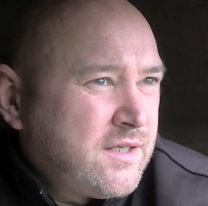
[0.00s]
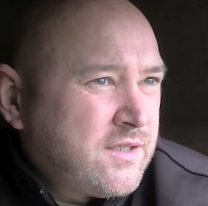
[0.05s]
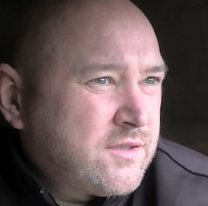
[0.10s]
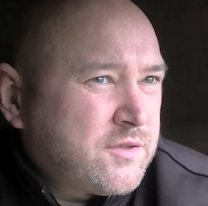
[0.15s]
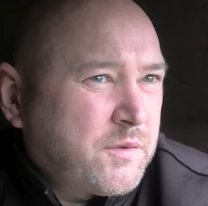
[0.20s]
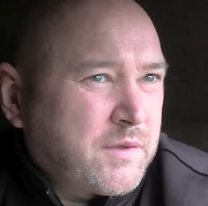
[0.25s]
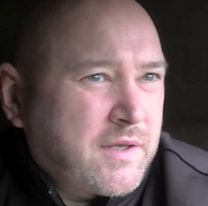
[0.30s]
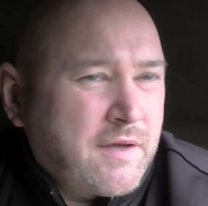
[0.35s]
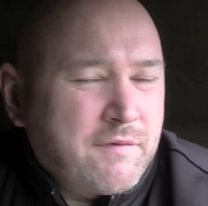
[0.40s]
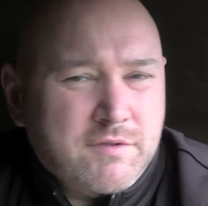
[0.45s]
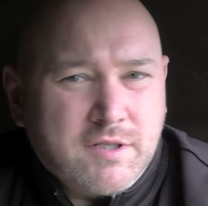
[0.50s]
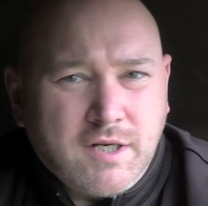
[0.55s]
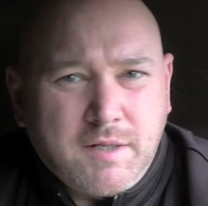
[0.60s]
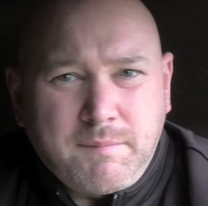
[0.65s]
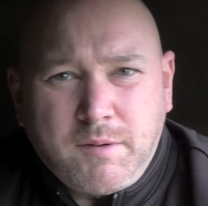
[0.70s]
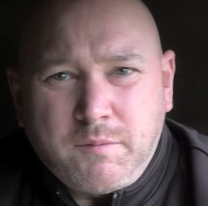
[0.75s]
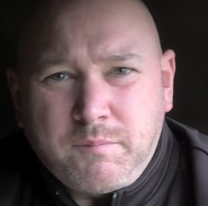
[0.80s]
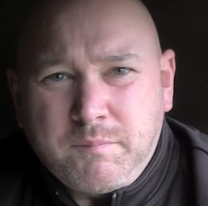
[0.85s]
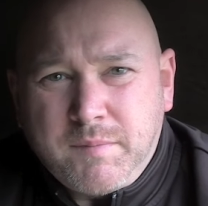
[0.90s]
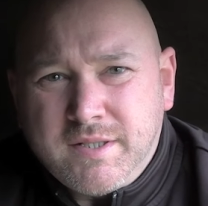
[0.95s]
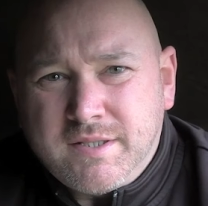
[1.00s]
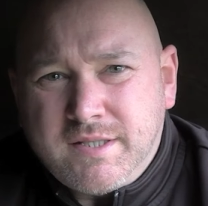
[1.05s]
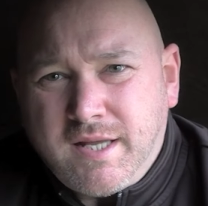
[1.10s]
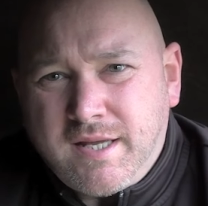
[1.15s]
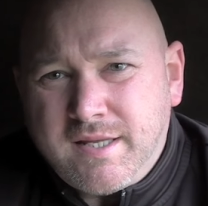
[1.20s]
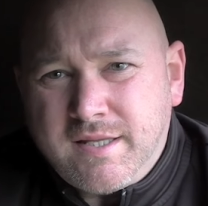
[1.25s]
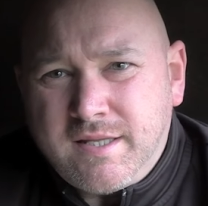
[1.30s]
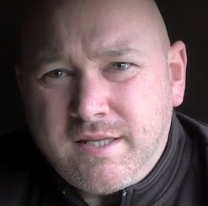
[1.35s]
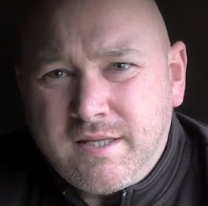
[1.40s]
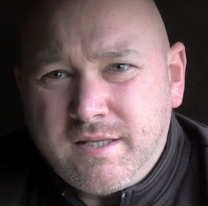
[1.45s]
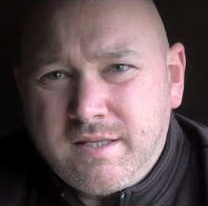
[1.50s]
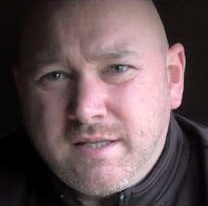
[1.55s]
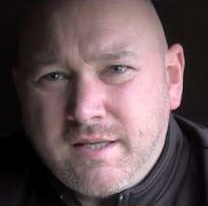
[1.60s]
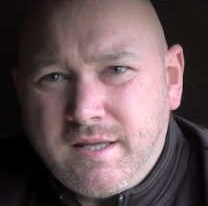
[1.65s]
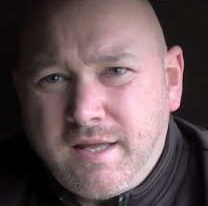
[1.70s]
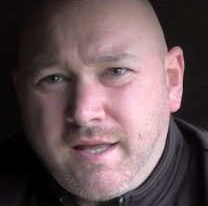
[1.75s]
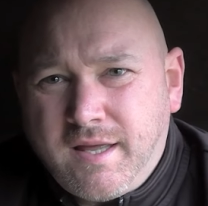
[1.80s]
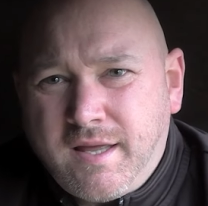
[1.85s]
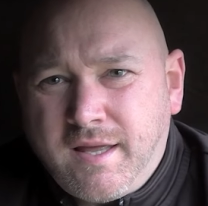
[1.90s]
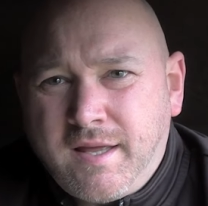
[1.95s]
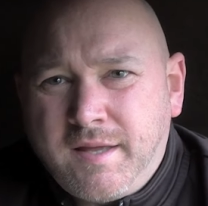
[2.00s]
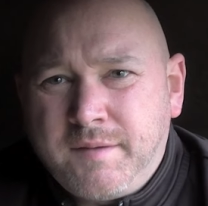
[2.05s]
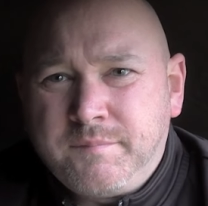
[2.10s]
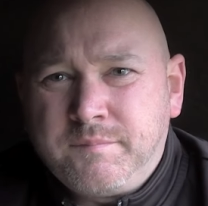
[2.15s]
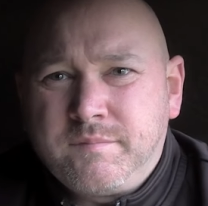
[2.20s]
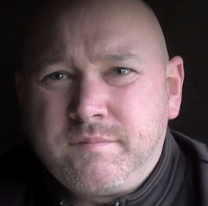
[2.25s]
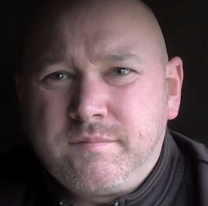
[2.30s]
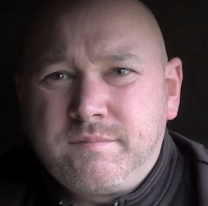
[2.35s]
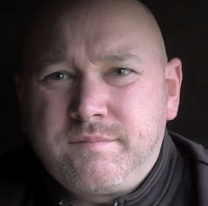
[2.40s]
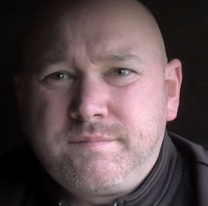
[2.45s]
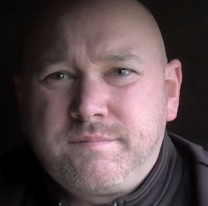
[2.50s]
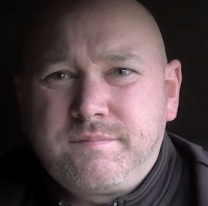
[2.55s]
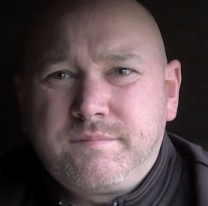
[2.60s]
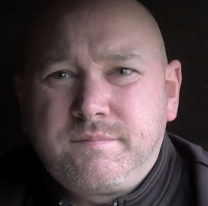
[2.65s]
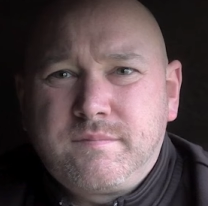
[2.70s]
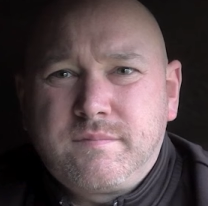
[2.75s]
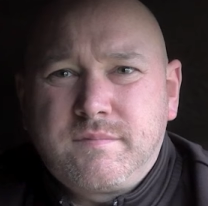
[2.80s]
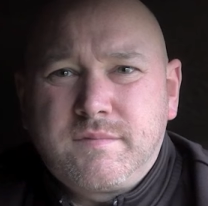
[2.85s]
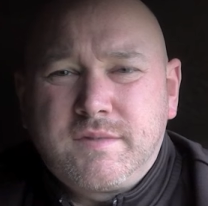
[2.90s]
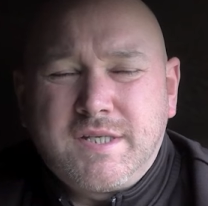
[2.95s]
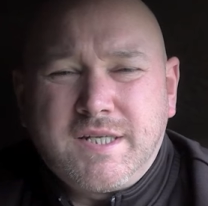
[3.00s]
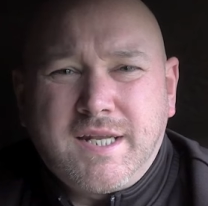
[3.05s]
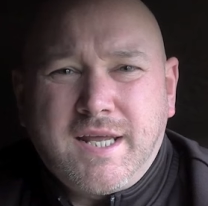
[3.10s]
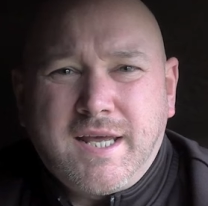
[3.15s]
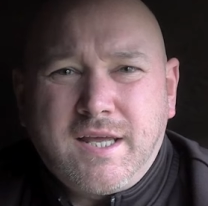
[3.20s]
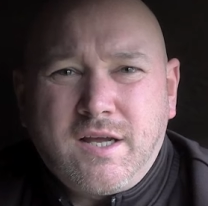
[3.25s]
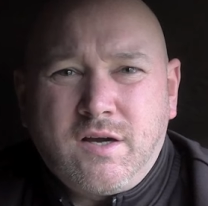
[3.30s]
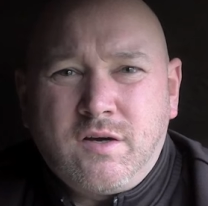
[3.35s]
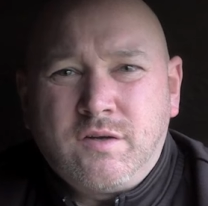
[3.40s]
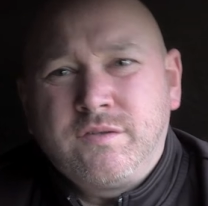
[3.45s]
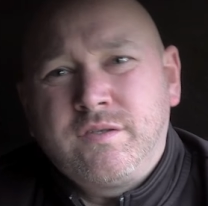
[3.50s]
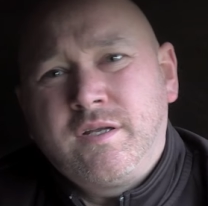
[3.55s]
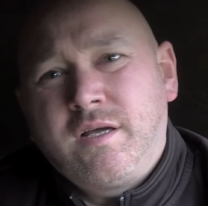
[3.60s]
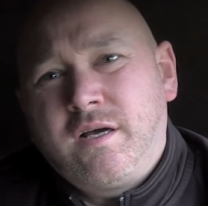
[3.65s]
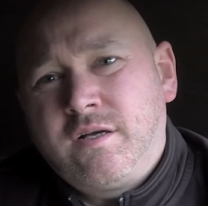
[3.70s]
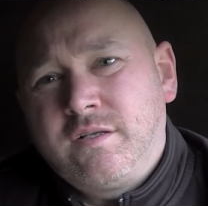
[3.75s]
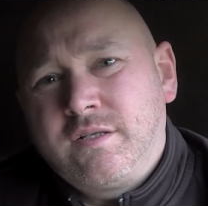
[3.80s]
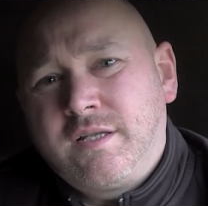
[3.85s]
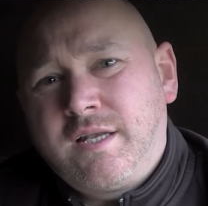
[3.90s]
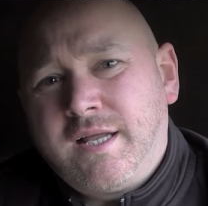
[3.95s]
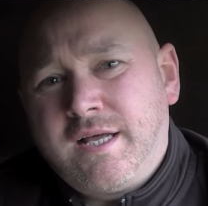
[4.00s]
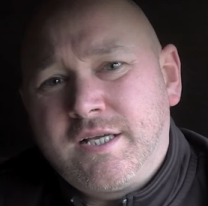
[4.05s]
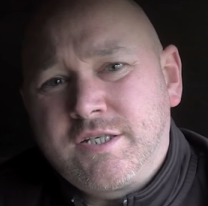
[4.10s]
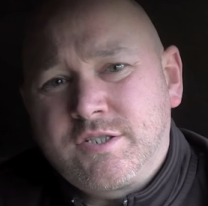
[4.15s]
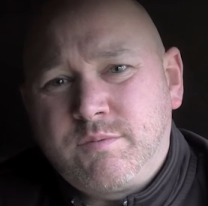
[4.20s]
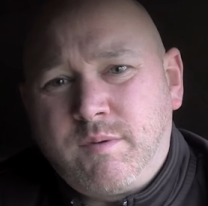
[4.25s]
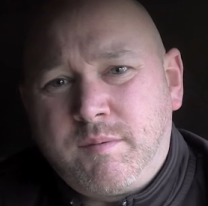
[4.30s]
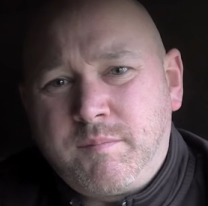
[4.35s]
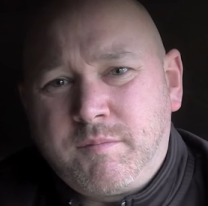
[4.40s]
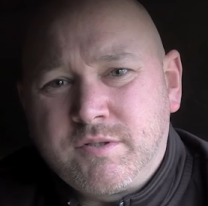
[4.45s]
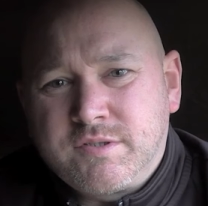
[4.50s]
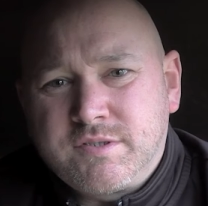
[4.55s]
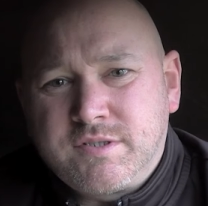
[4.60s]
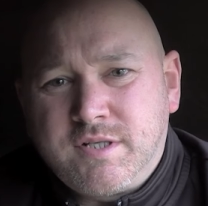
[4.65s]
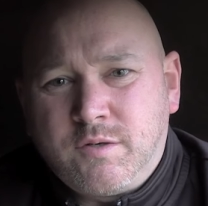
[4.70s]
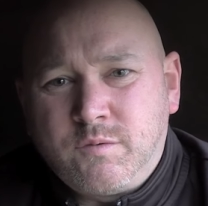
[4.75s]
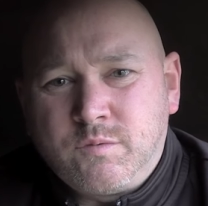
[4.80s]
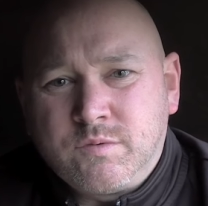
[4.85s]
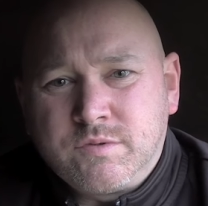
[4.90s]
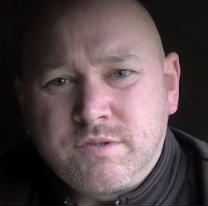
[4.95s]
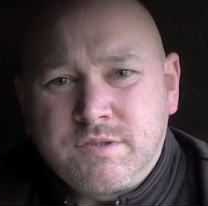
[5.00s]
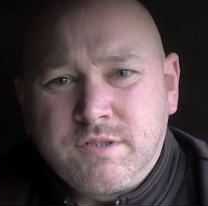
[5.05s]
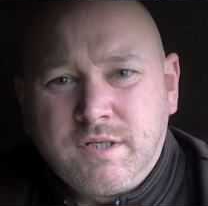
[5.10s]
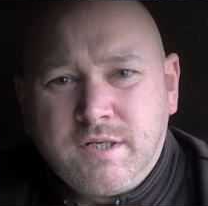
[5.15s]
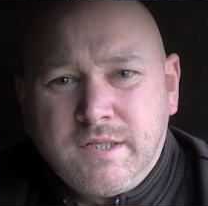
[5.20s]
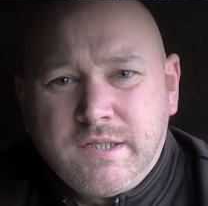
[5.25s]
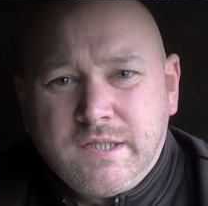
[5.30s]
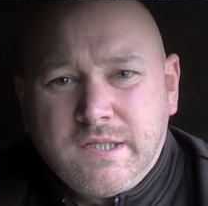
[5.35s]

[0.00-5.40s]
So I'll give it till about midday today on the last swim on stones.